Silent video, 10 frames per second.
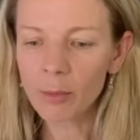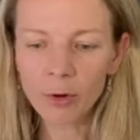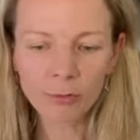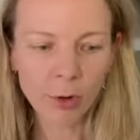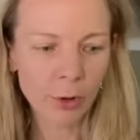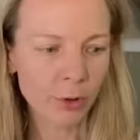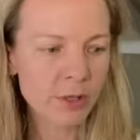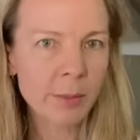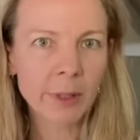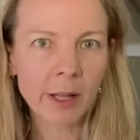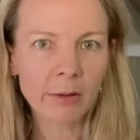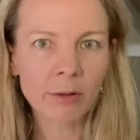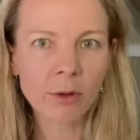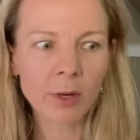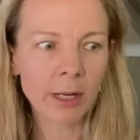on row something like
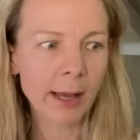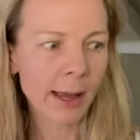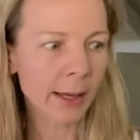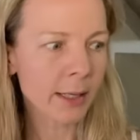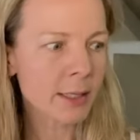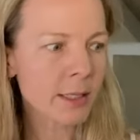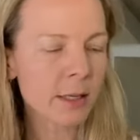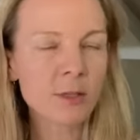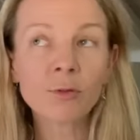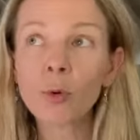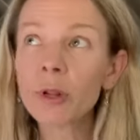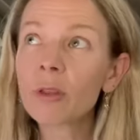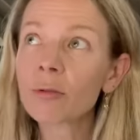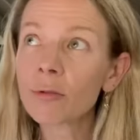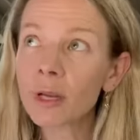38. There's
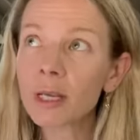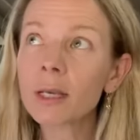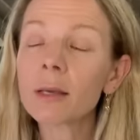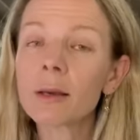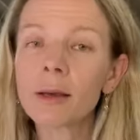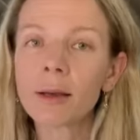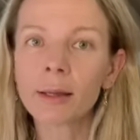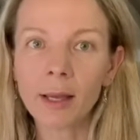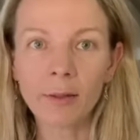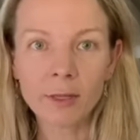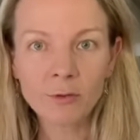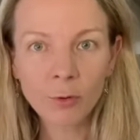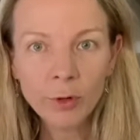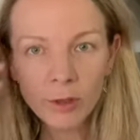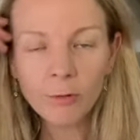
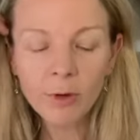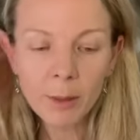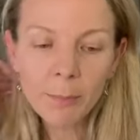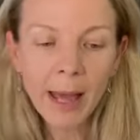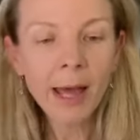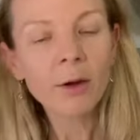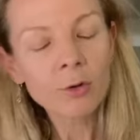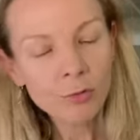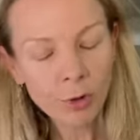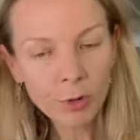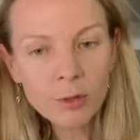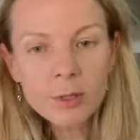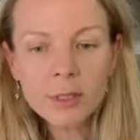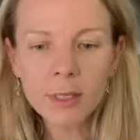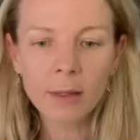43 patterned
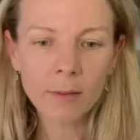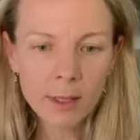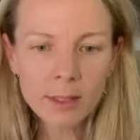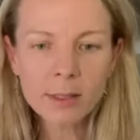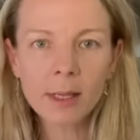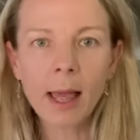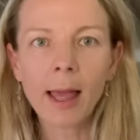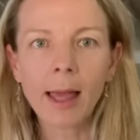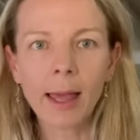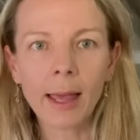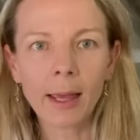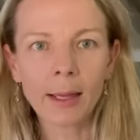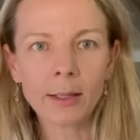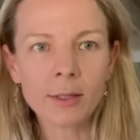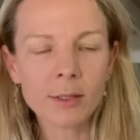rows in this,
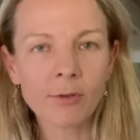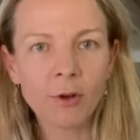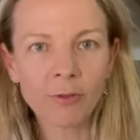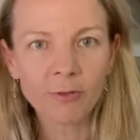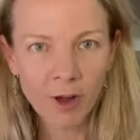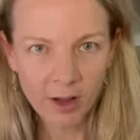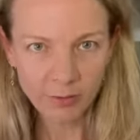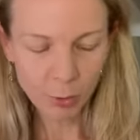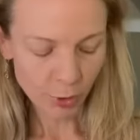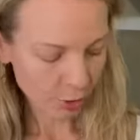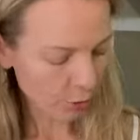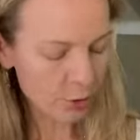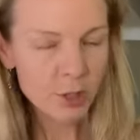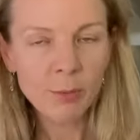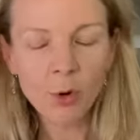and so I've got 5 more to go,
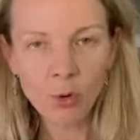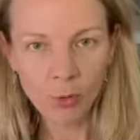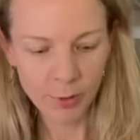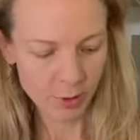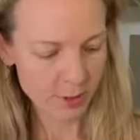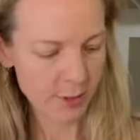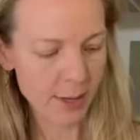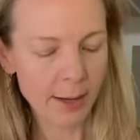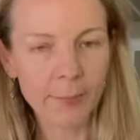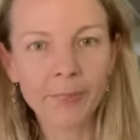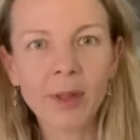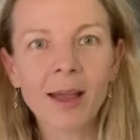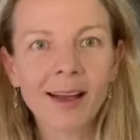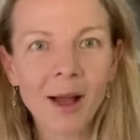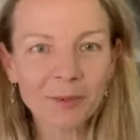so I'm almost there.
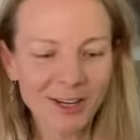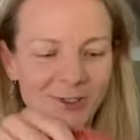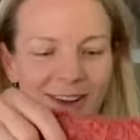I'm gonna try